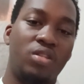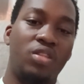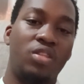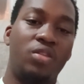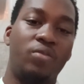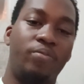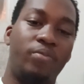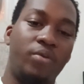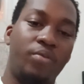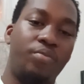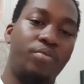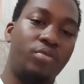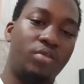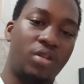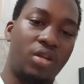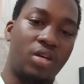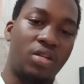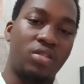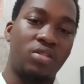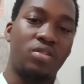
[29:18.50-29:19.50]
the people
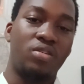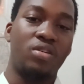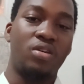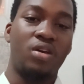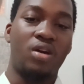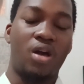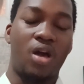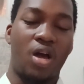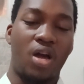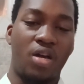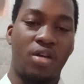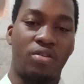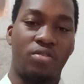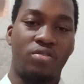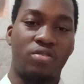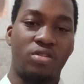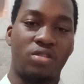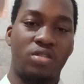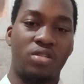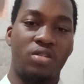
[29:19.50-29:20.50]
that are
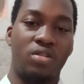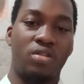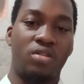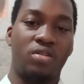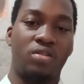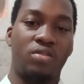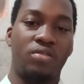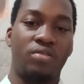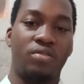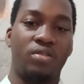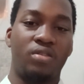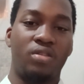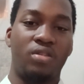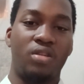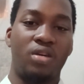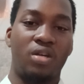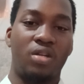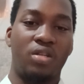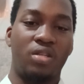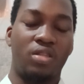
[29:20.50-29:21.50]
entrusting
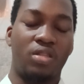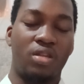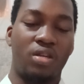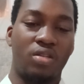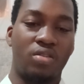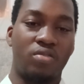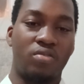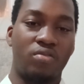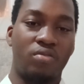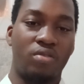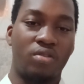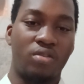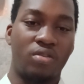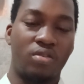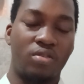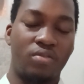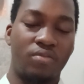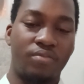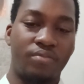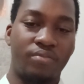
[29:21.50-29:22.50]
their data to us.